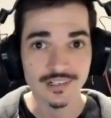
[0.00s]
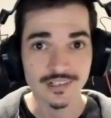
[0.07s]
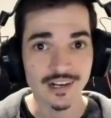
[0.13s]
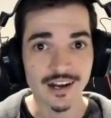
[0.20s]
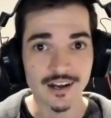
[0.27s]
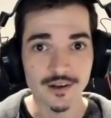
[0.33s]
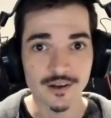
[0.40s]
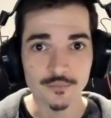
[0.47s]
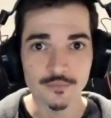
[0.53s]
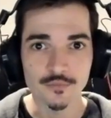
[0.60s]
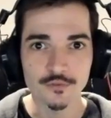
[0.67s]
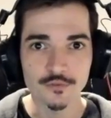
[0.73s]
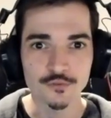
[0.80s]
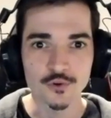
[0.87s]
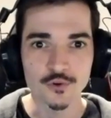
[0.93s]
um,
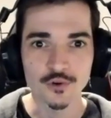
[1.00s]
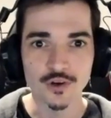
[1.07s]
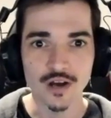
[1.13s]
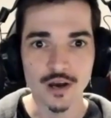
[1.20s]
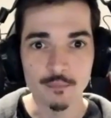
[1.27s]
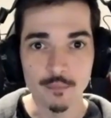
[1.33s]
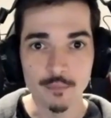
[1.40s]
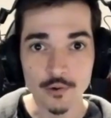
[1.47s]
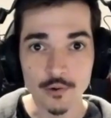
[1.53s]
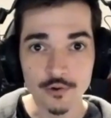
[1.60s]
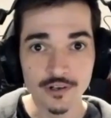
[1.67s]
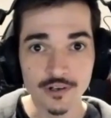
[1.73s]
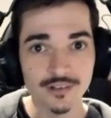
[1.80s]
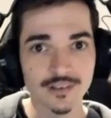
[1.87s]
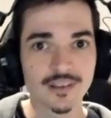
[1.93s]
for a
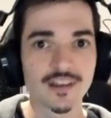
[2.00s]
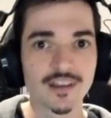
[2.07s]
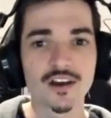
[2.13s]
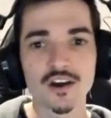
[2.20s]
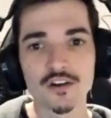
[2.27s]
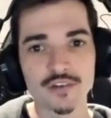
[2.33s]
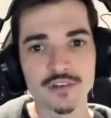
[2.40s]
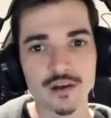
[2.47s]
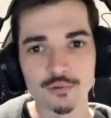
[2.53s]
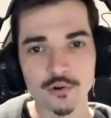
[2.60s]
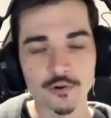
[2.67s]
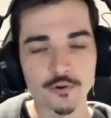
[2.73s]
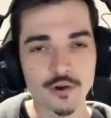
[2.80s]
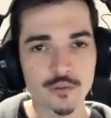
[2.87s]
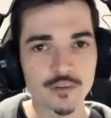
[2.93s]
bulk of our
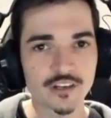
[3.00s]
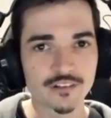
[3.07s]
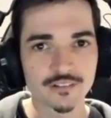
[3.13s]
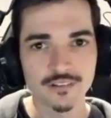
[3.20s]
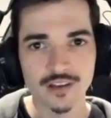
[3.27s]
programming.